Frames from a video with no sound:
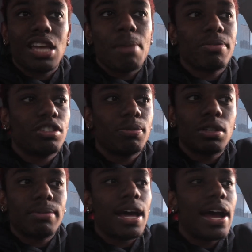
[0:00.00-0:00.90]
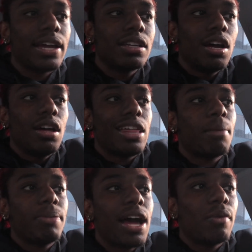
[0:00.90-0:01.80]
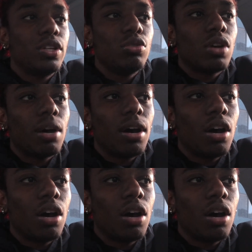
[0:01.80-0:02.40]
same principles apply that apply when you come,